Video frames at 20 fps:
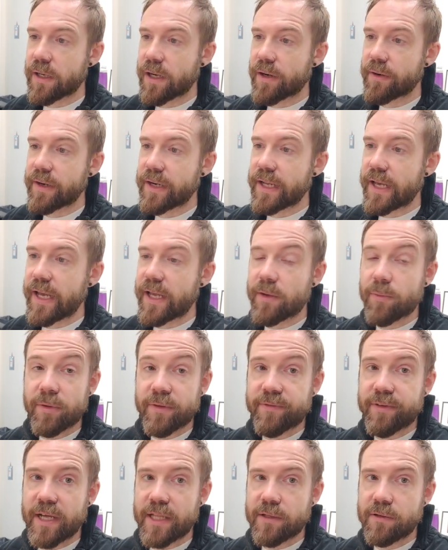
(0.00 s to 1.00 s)
RNA with
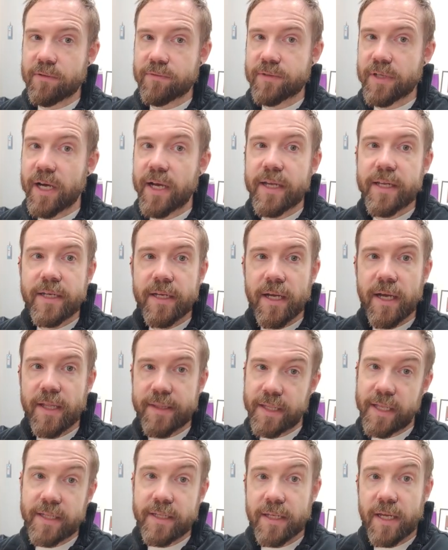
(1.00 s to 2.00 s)
a value of 9,
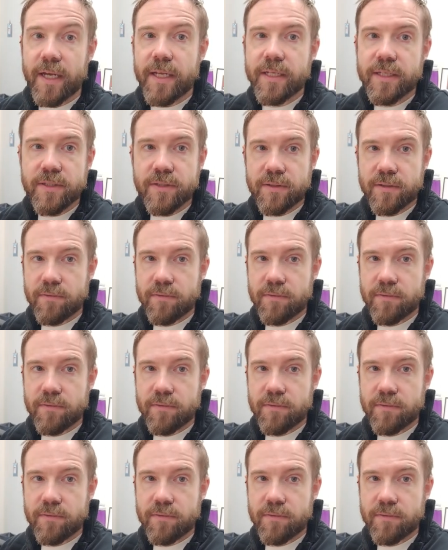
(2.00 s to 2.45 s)
and then 9